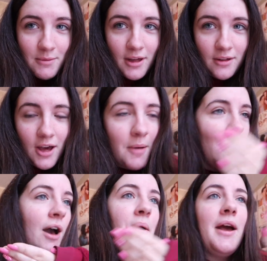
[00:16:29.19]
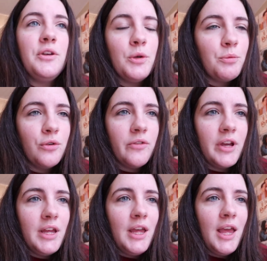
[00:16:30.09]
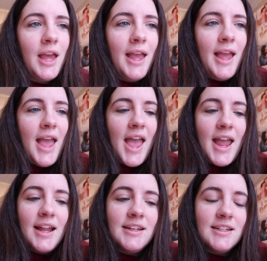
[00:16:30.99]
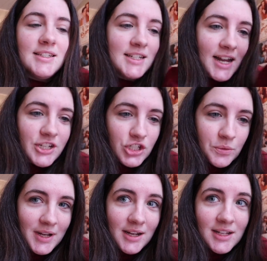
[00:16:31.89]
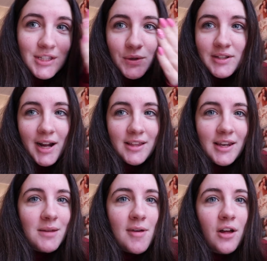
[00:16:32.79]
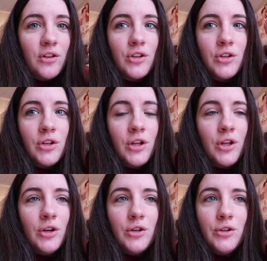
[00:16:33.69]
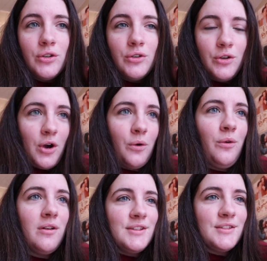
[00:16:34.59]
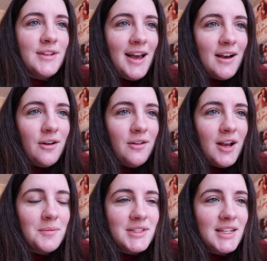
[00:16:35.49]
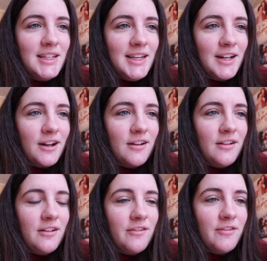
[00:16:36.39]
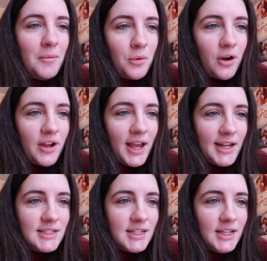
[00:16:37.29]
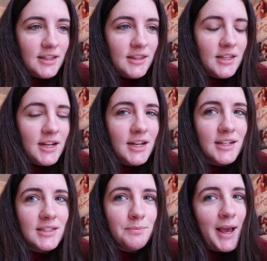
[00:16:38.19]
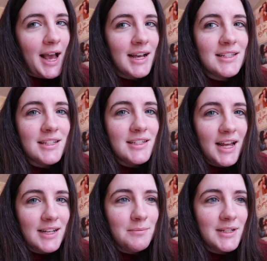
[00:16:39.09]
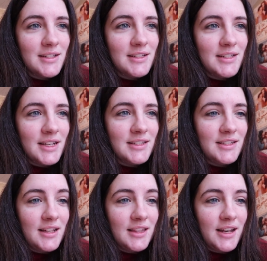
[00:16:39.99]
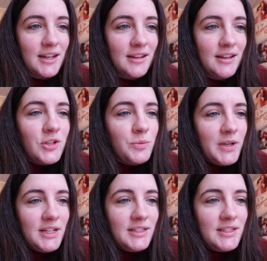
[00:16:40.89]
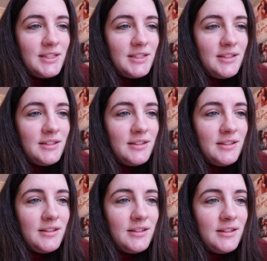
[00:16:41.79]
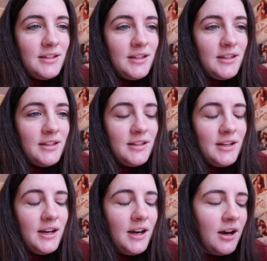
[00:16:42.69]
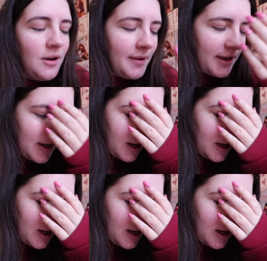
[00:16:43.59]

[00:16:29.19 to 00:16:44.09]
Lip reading: email about how I had to approve it. And did I do it as soon as I got that email? No. So now I'm sitting here, February 18th, and it's past the 10 business days deadline, which means, oh my gosh.